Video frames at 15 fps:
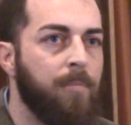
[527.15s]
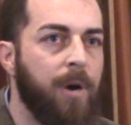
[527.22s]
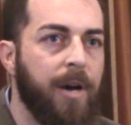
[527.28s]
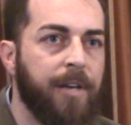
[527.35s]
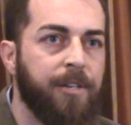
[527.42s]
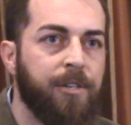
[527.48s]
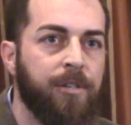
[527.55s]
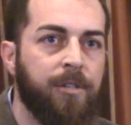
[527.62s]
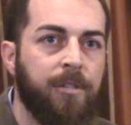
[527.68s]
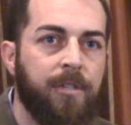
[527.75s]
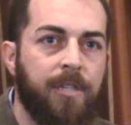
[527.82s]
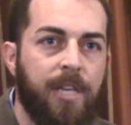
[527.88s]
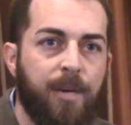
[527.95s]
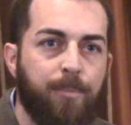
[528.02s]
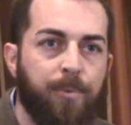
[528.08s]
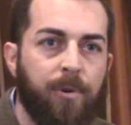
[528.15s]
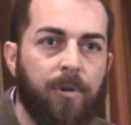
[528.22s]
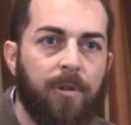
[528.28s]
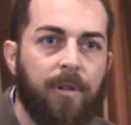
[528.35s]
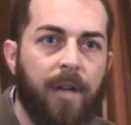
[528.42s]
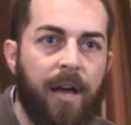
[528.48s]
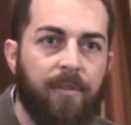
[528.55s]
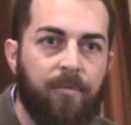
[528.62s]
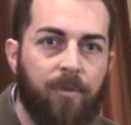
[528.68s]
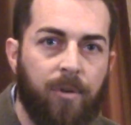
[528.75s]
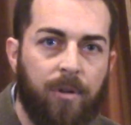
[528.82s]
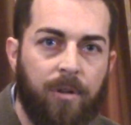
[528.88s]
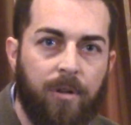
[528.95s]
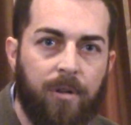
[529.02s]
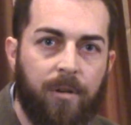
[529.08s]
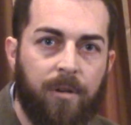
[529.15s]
much deeper level